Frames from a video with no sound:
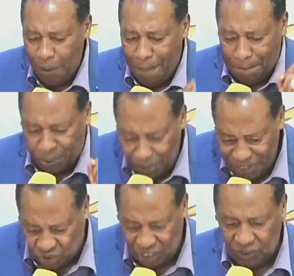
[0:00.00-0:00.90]

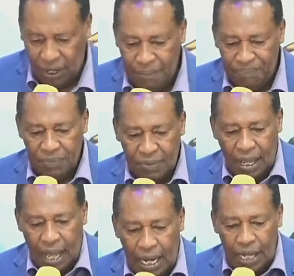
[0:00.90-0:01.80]
promises,
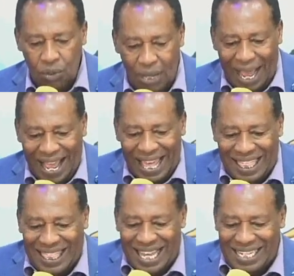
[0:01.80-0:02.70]
hallelujah, that